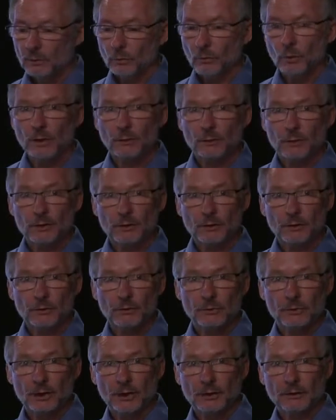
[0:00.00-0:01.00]
where we
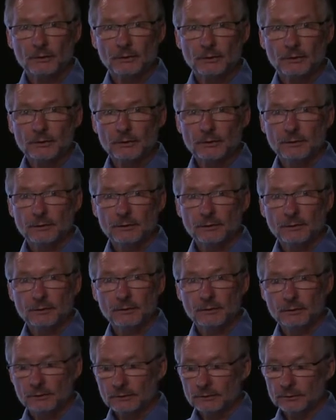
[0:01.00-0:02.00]
know that
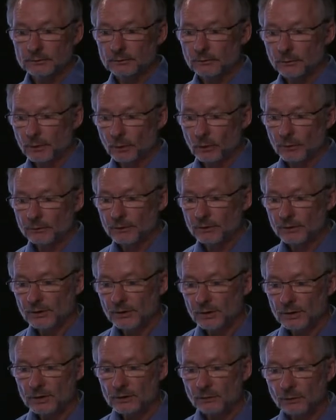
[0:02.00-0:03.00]
we often
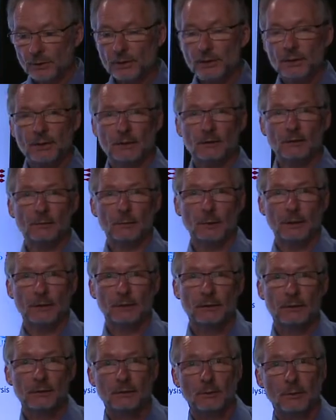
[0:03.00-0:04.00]
see
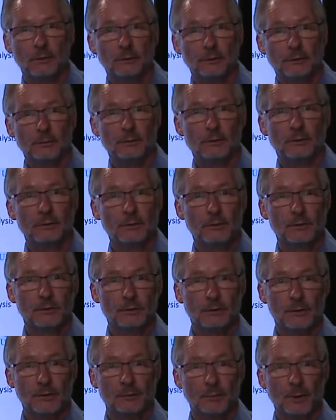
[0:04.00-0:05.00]
resettlement of
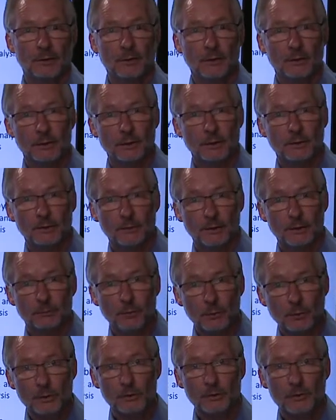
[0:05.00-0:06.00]
especially the
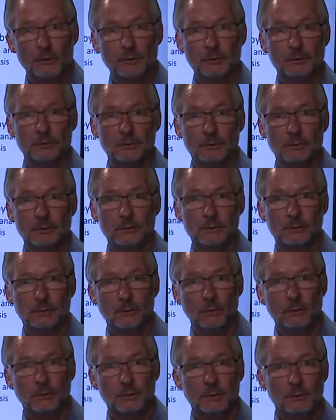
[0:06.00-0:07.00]
poorest
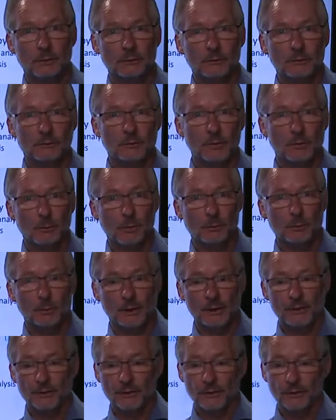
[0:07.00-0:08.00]
groups of the
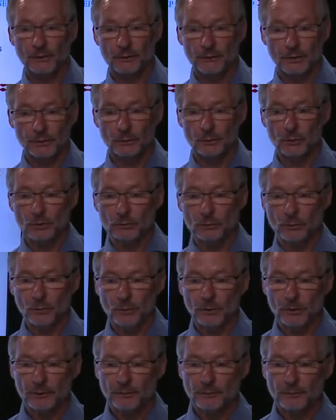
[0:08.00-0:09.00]
population, the rural
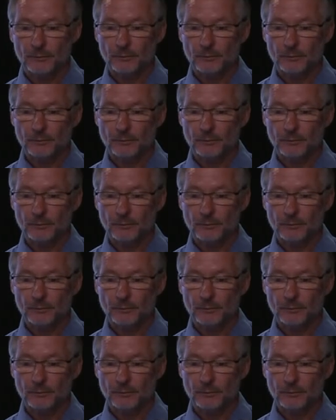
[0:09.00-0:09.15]
poor.